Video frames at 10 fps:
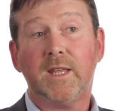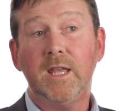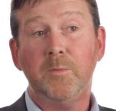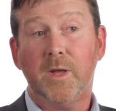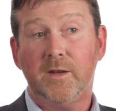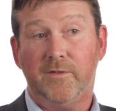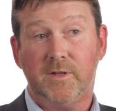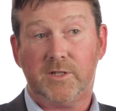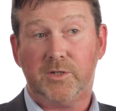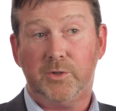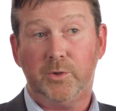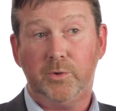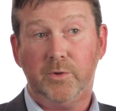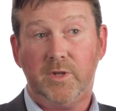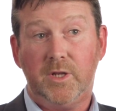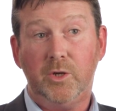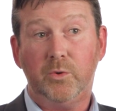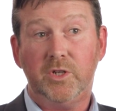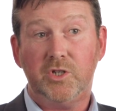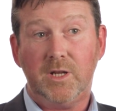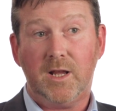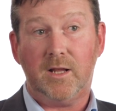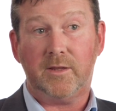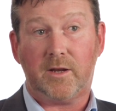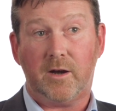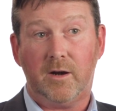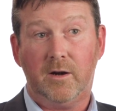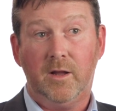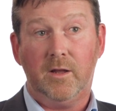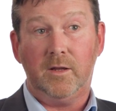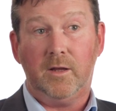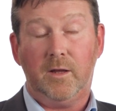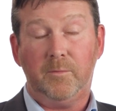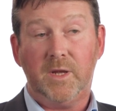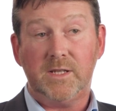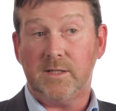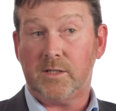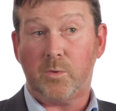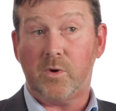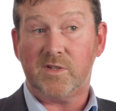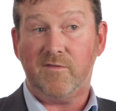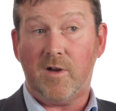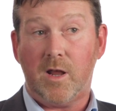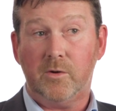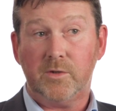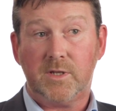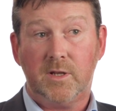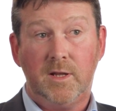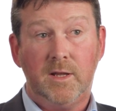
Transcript: the key benefits to the UDG Healthcare business were as follows.